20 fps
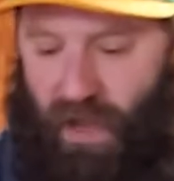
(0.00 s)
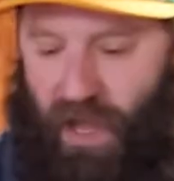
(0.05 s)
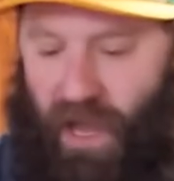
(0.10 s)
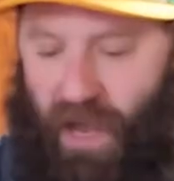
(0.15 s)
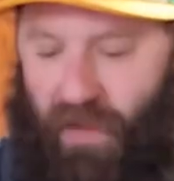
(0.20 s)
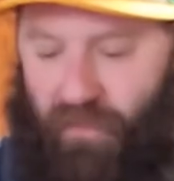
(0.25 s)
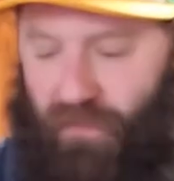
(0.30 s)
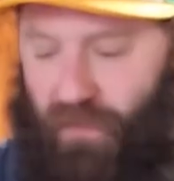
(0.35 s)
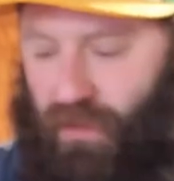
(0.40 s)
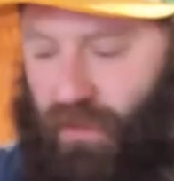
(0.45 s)

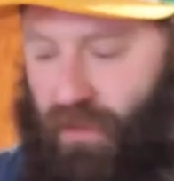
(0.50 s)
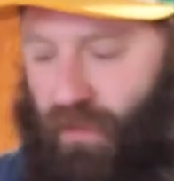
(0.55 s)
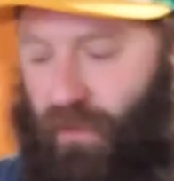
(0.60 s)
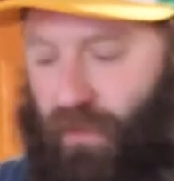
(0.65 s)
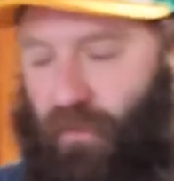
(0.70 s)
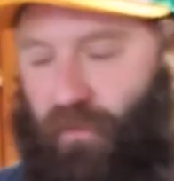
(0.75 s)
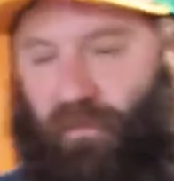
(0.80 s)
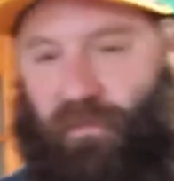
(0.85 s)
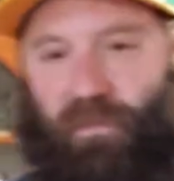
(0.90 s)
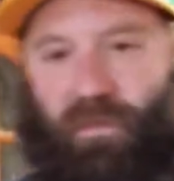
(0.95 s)
have to
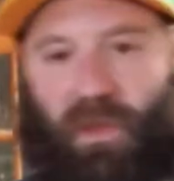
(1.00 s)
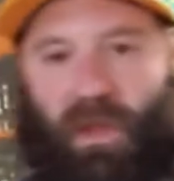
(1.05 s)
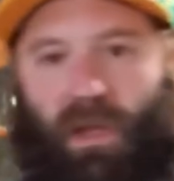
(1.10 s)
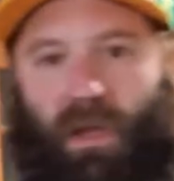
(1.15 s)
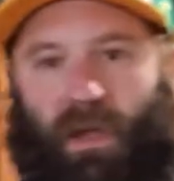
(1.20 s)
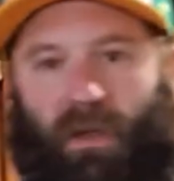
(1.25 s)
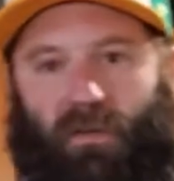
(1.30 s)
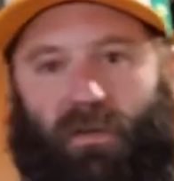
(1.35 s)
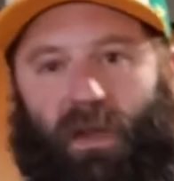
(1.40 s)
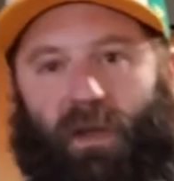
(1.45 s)
do
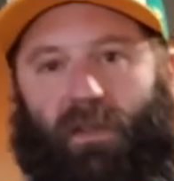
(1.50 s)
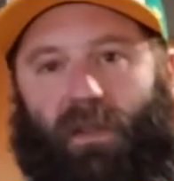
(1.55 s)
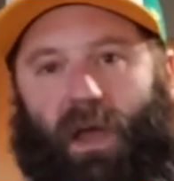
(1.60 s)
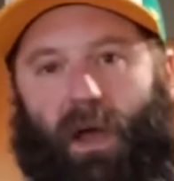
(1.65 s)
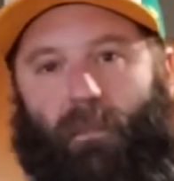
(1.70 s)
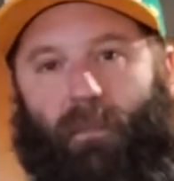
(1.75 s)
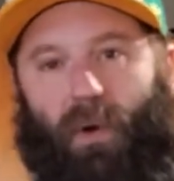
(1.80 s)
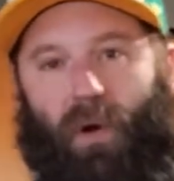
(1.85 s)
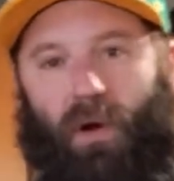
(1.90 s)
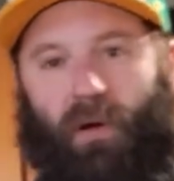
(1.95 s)
is get
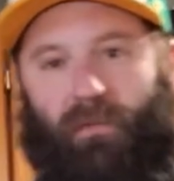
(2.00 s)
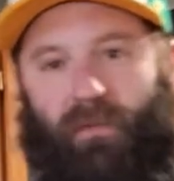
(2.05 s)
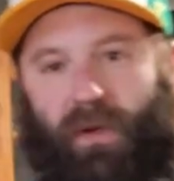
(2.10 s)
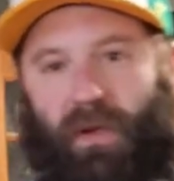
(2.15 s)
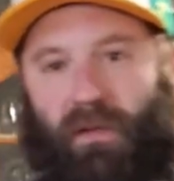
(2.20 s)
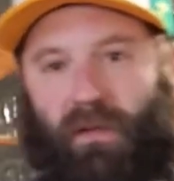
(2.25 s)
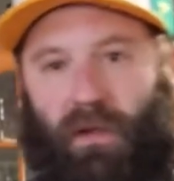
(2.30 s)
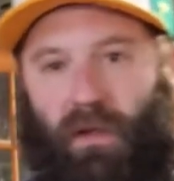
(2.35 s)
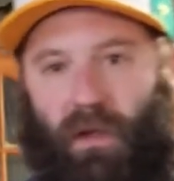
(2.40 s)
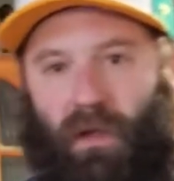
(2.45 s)
that
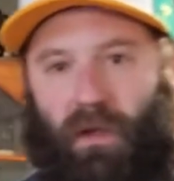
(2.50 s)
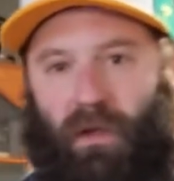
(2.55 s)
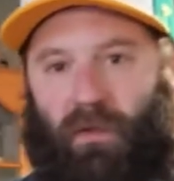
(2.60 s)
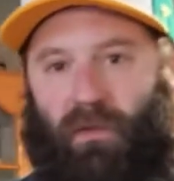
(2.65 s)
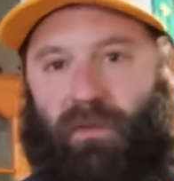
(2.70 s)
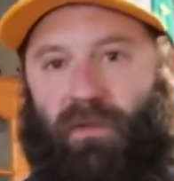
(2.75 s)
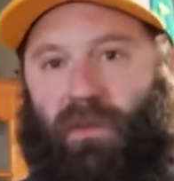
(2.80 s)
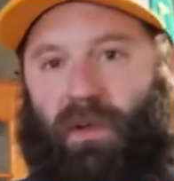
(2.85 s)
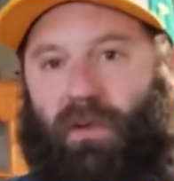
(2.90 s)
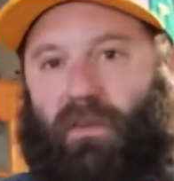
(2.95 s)
perfect
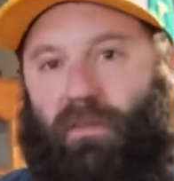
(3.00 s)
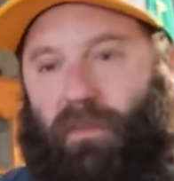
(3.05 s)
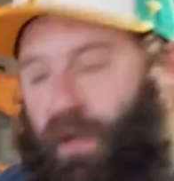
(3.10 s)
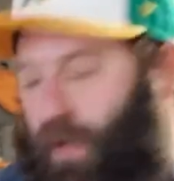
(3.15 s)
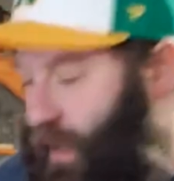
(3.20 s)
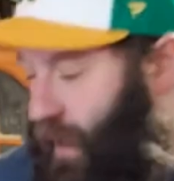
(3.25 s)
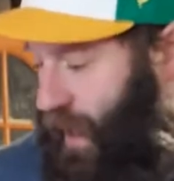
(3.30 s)
6-minute